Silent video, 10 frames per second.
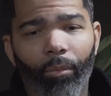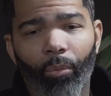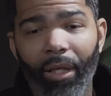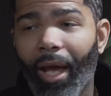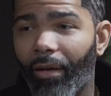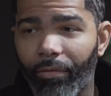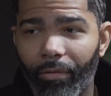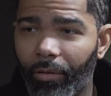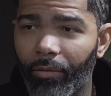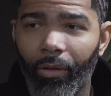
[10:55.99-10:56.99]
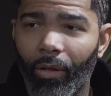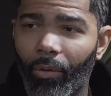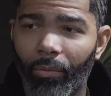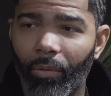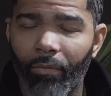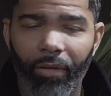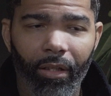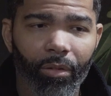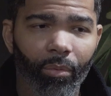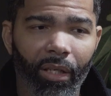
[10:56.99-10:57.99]
We have,
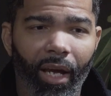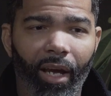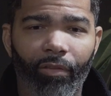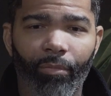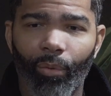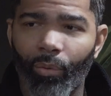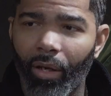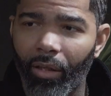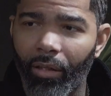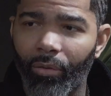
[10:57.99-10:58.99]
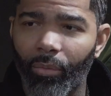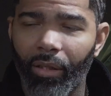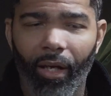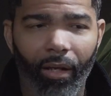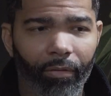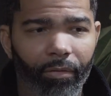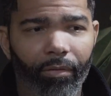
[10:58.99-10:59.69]
events, we have parades, we have,